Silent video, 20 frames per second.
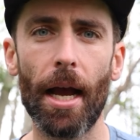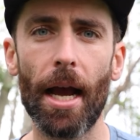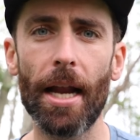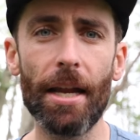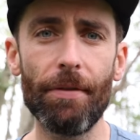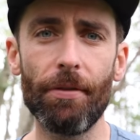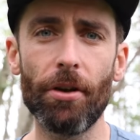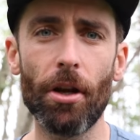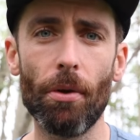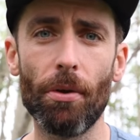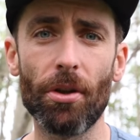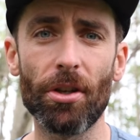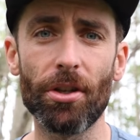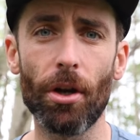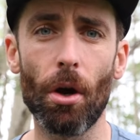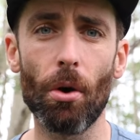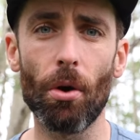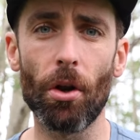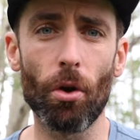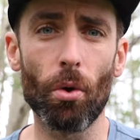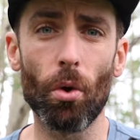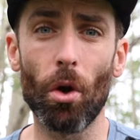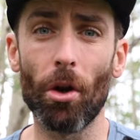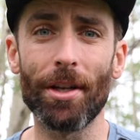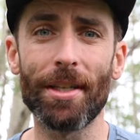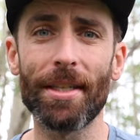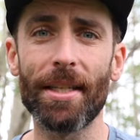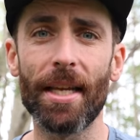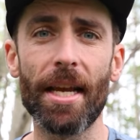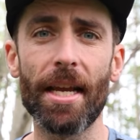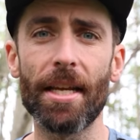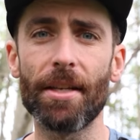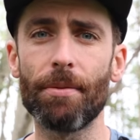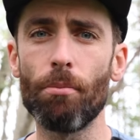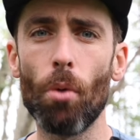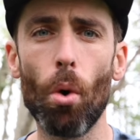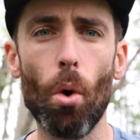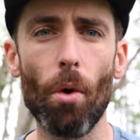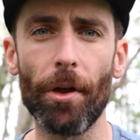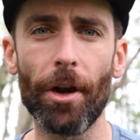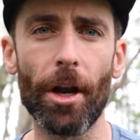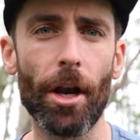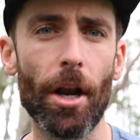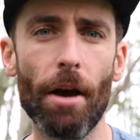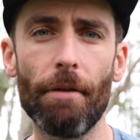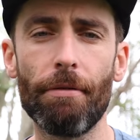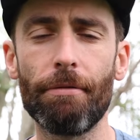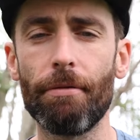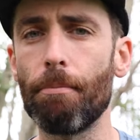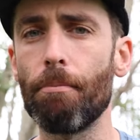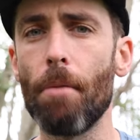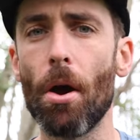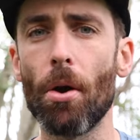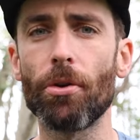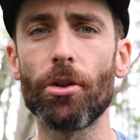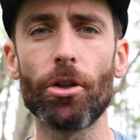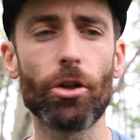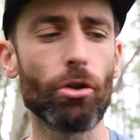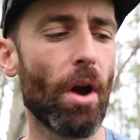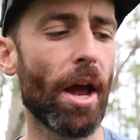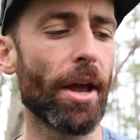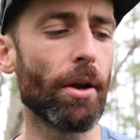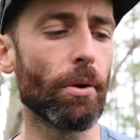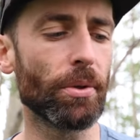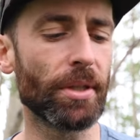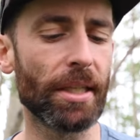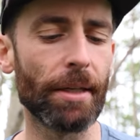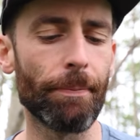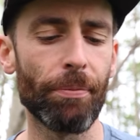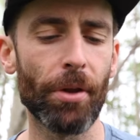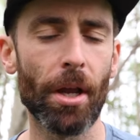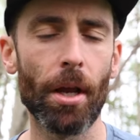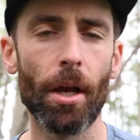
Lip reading: And even though the sole, in all honesty, is more than enough for most trails,